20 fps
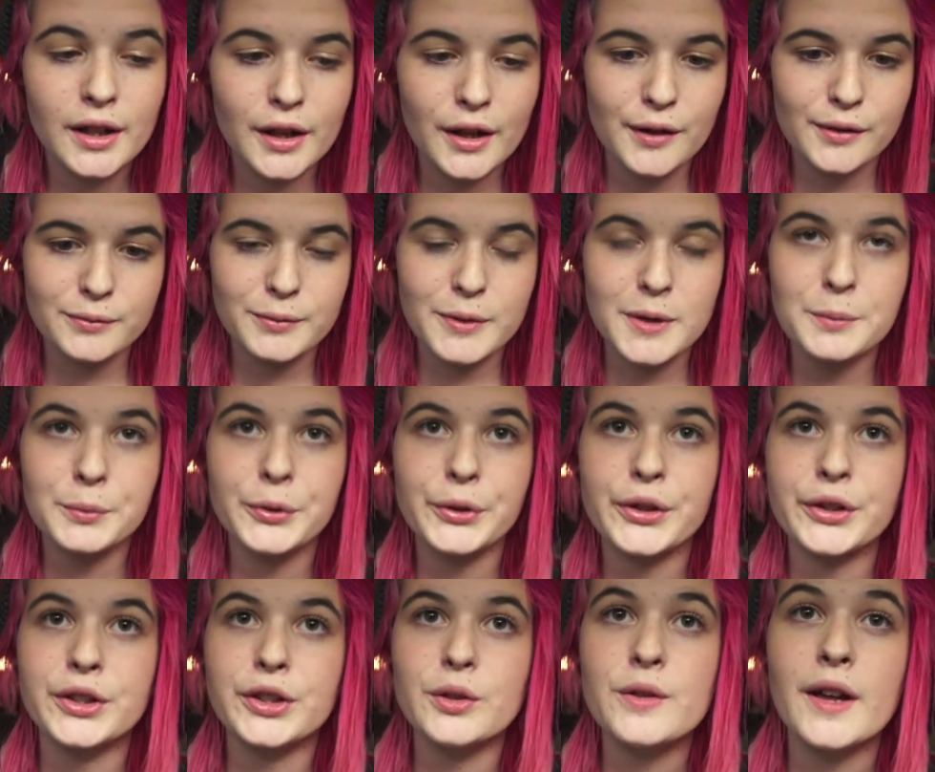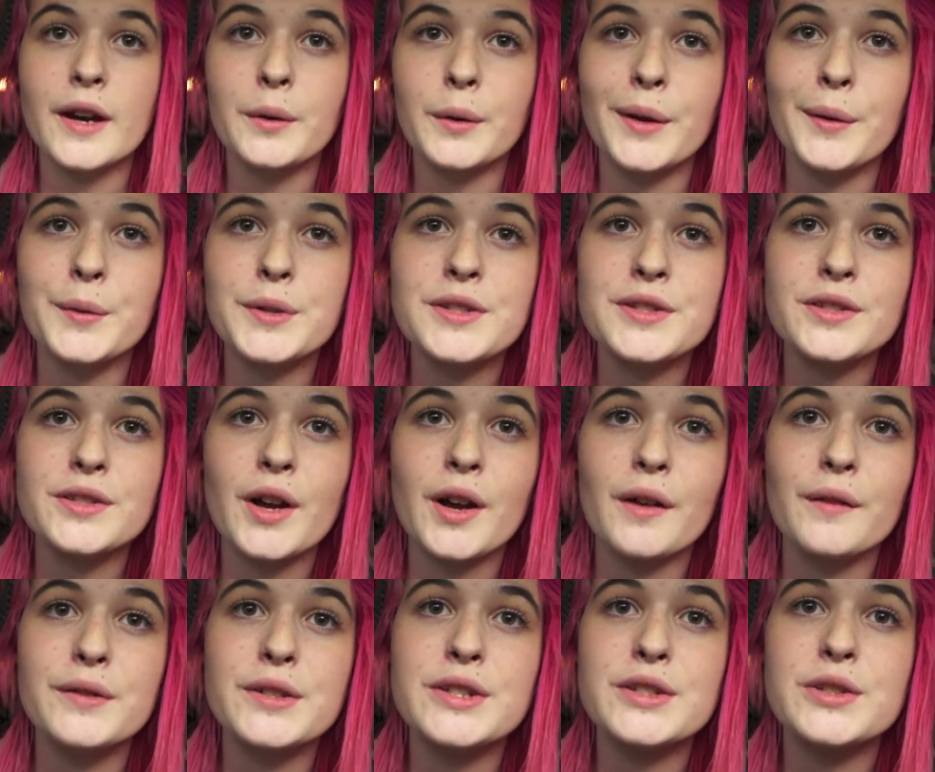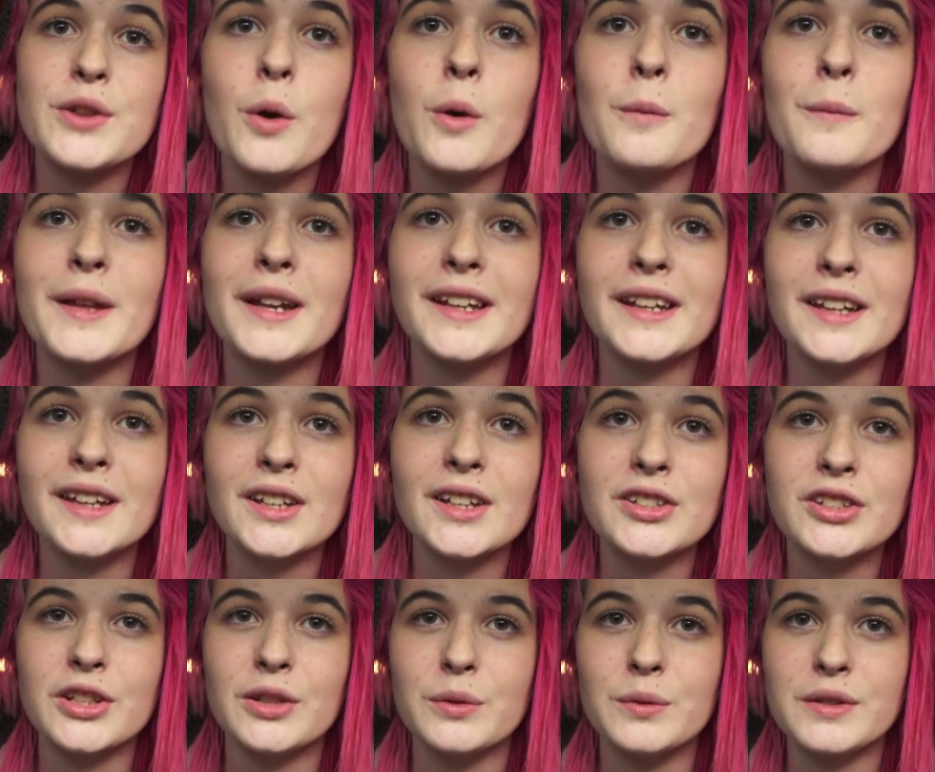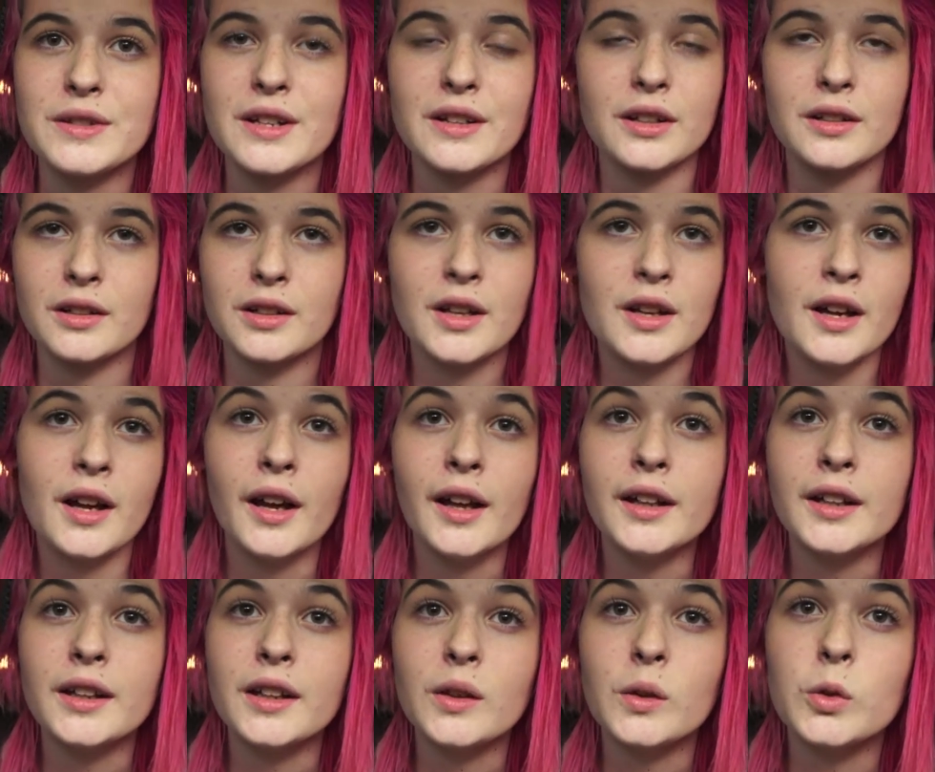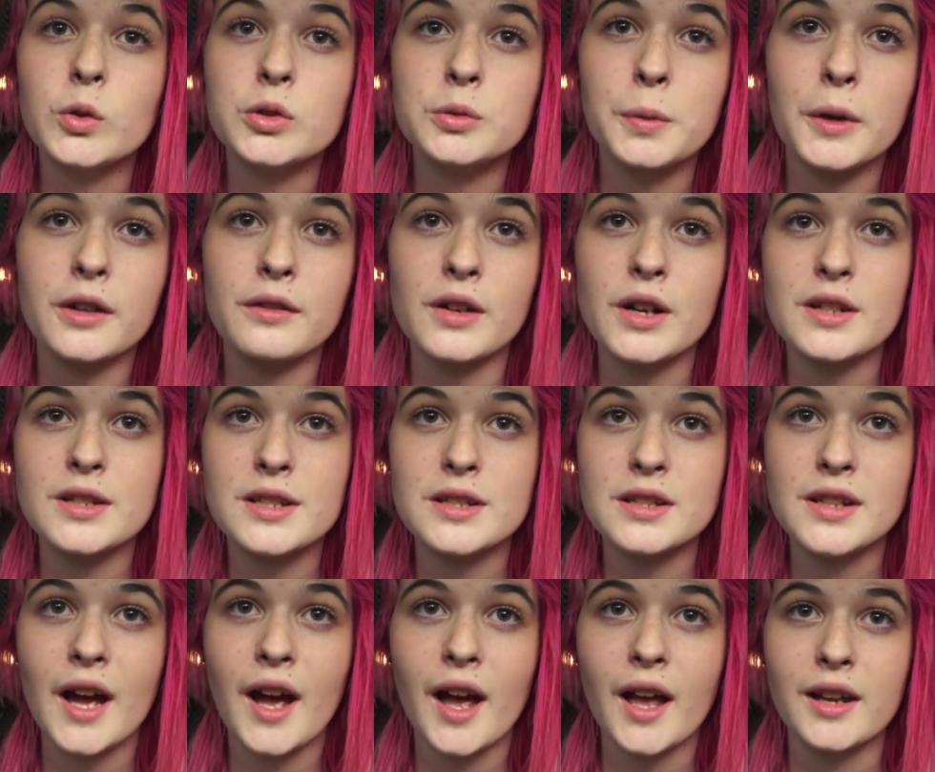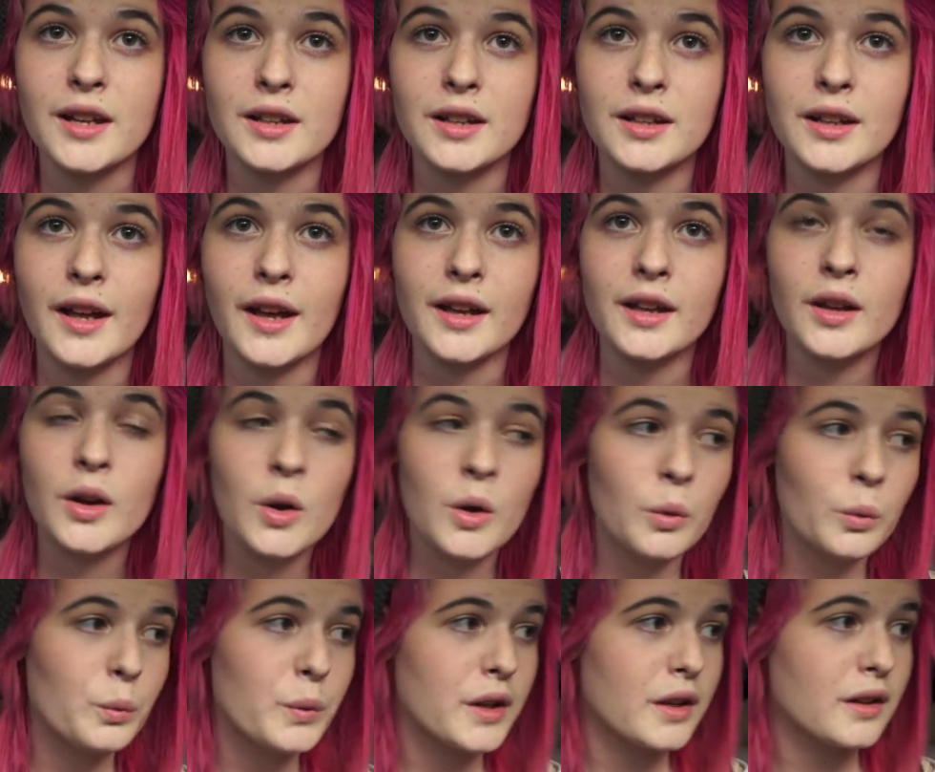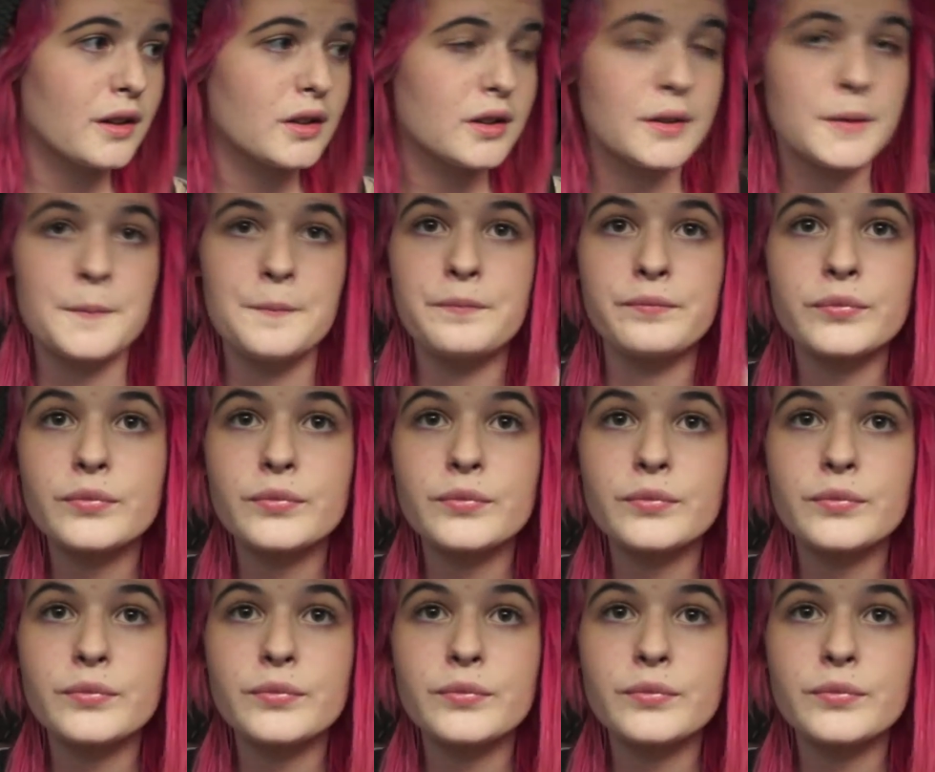If people could do that, we would solve so many issues that are a huge part of our society today. We could